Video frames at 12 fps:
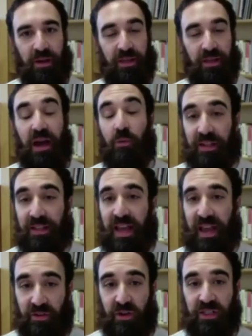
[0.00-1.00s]
Yeah, well, they
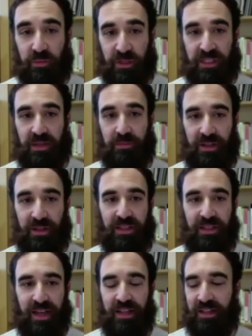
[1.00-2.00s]
have a
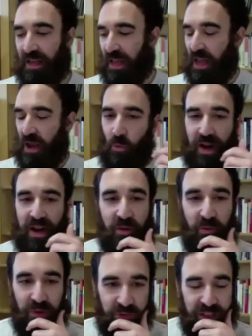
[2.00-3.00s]
responsibility. And when I
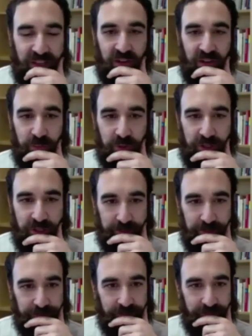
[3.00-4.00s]
was reading your book,
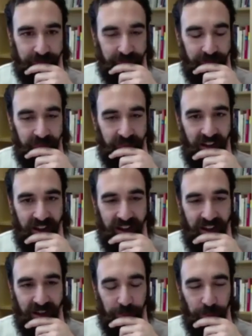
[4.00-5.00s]

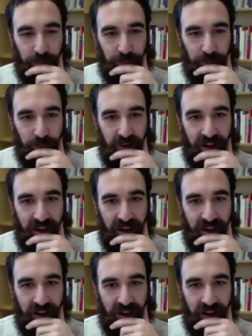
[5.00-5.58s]
an